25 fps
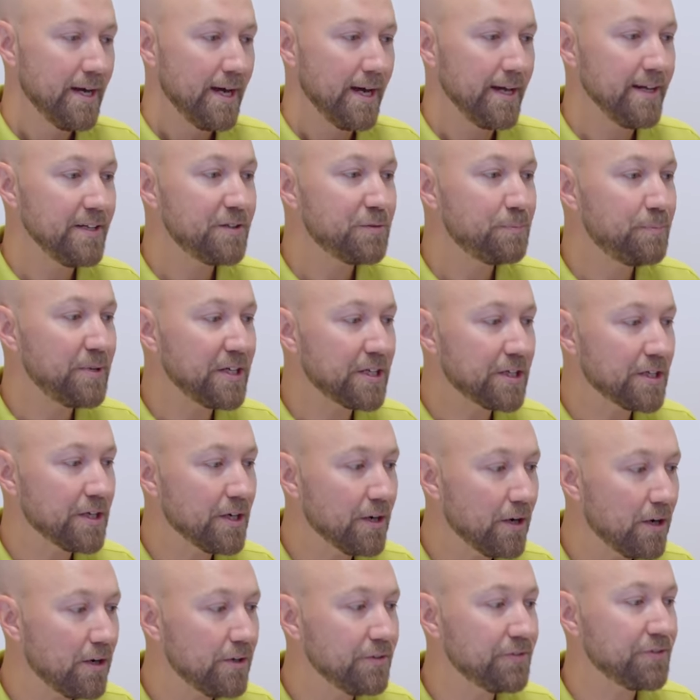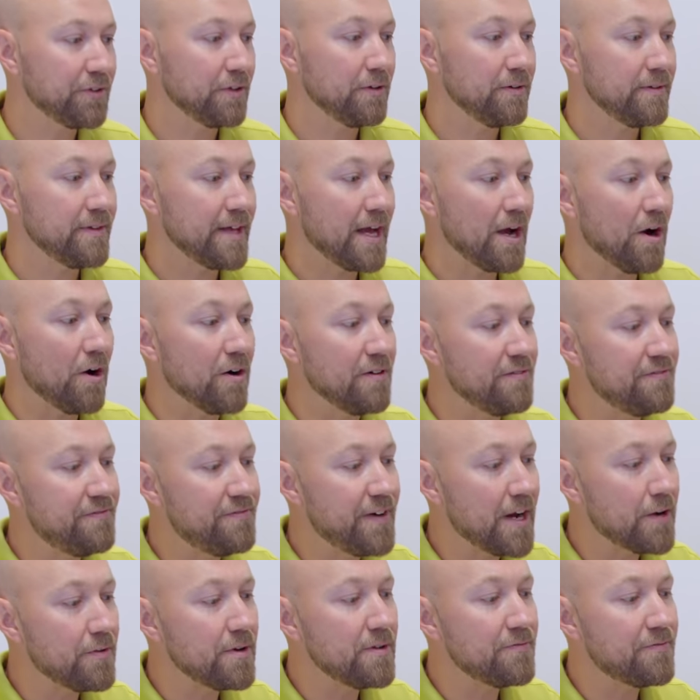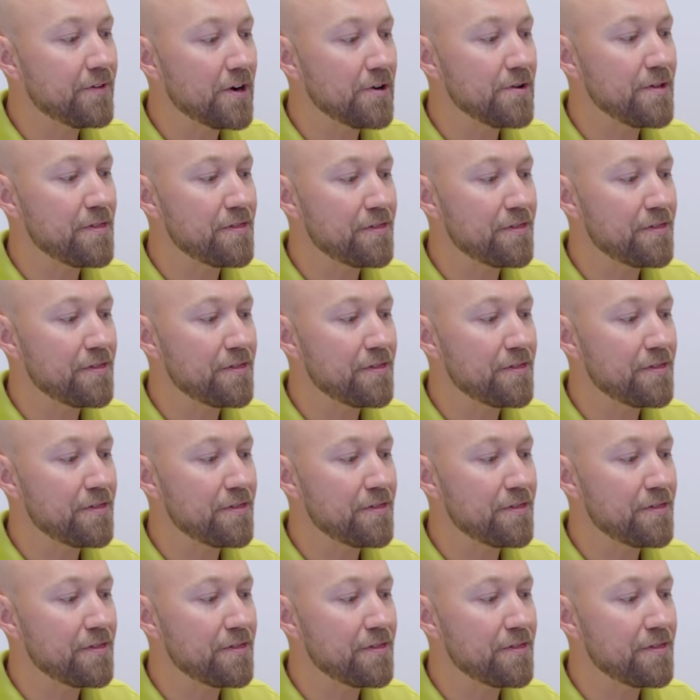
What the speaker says: And it's because they are very, very